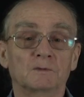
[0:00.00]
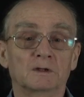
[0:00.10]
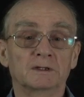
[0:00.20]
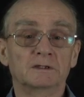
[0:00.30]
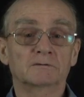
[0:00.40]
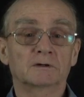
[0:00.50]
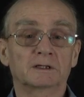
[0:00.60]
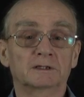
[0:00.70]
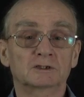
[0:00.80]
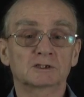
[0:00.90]
linear
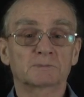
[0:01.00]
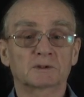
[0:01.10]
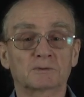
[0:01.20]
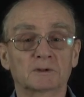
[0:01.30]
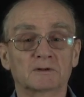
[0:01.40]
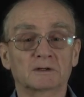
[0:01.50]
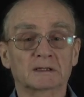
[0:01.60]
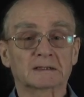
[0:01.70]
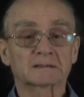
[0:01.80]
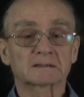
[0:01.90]
relations between the
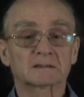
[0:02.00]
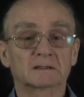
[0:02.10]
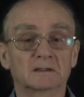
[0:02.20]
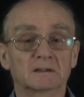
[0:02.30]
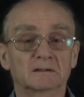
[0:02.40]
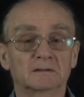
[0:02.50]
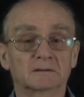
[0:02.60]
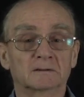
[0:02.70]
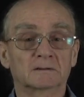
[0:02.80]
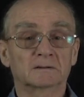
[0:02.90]
x
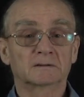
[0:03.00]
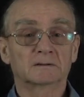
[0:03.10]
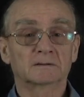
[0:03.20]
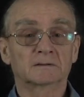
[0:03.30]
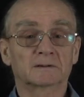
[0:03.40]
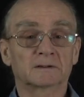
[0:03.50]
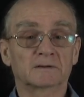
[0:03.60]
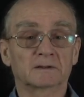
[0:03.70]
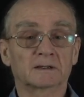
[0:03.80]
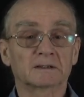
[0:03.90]
and
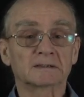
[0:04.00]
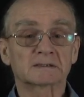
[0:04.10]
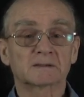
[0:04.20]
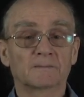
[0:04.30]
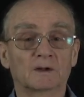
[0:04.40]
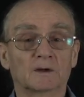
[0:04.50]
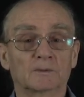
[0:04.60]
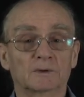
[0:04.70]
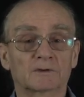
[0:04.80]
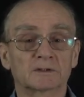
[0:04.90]
the l's
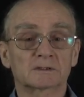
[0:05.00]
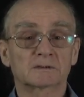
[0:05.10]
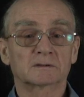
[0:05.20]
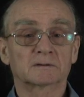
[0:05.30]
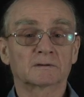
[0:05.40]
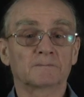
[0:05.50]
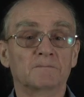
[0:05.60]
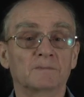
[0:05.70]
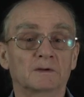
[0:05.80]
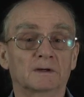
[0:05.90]
with this
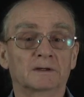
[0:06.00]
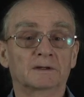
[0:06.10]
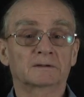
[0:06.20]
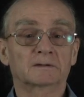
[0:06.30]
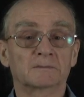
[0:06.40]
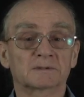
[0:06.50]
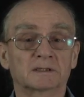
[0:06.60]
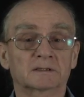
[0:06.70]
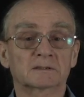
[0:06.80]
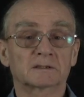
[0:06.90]
a times
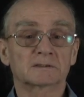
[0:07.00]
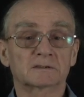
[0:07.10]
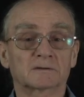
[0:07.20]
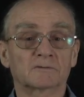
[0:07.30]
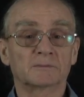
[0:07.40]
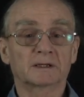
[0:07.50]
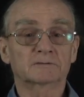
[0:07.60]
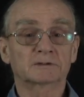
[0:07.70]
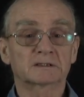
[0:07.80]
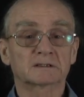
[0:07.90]
x, a is a given
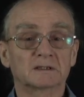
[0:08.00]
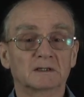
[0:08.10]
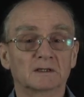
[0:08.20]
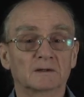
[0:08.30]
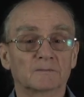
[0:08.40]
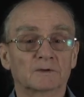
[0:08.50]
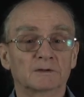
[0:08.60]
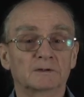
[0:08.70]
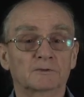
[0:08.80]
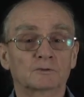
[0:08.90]
matrix.
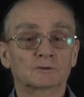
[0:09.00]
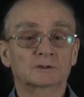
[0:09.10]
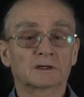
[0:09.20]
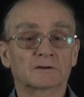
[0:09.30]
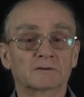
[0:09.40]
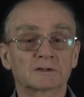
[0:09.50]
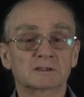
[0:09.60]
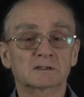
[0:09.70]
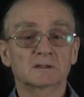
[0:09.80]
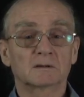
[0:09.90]
Then if you take
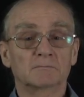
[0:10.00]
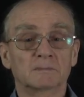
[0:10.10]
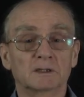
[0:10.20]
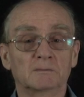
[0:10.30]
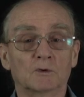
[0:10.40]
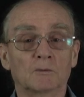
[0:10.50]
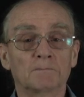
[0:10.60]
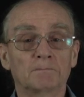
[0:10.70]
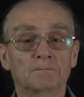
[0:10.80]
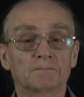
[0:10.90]
this
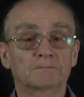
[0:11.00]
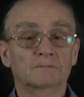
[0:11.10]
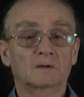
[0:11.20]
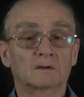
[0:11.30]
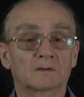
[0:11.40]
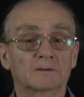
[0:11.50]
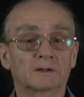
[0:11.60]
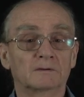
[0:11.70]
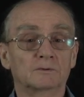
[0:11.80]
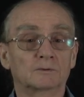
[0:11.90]
minimum,
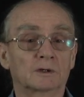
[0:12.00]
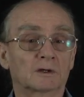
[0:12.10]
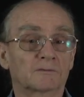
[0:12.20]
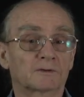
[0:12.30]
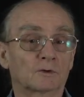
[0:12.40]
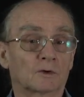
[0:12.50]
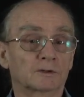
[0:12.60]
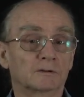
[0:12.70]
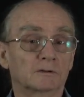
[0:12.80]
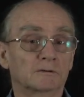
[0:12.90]
then you have the
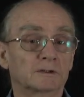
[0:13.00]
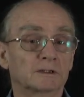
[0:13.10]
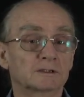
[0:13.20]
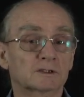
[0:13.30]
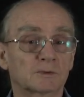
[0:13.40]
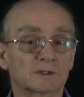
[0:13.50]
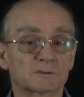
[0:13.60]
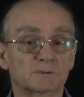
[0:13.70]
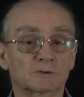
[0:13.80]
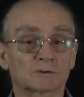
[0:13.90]
ordinary least
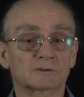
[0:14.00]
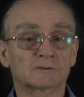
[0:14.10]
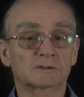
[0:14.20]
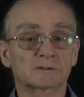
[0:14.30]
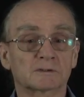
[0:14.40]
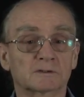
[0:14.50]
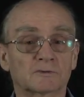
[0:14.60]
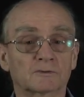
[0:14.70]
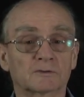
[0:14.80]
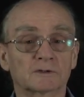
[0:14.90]
squares, because this
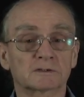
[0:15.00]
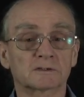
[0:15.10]
is these